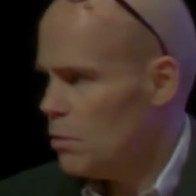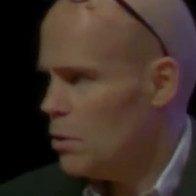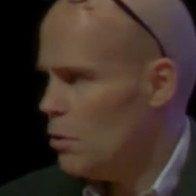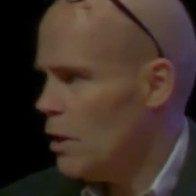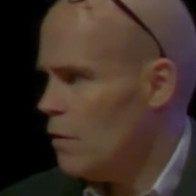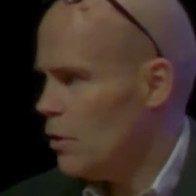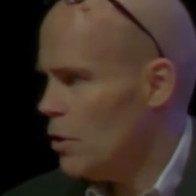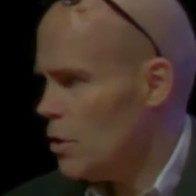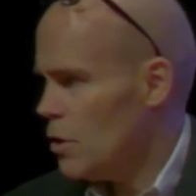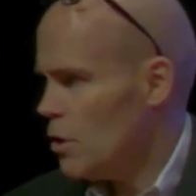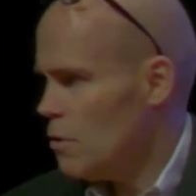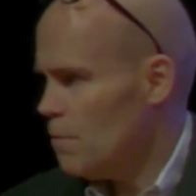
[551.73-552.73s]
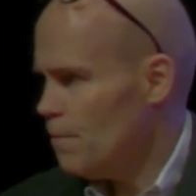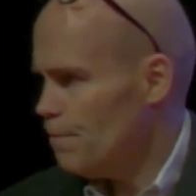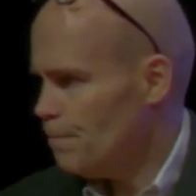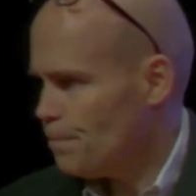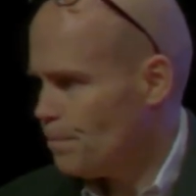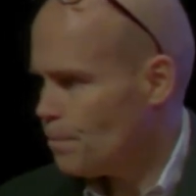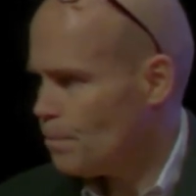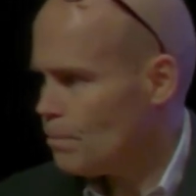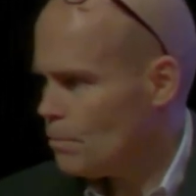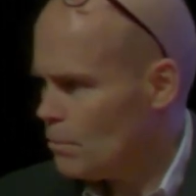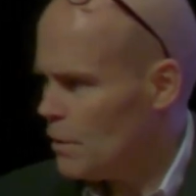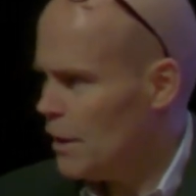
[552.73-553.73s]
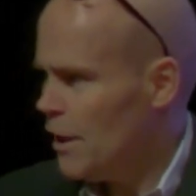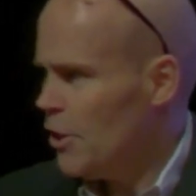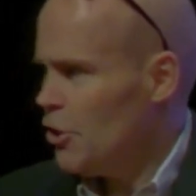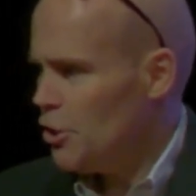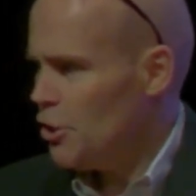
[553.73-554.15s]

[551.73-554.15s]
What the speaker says: 2.5 years ago-ish.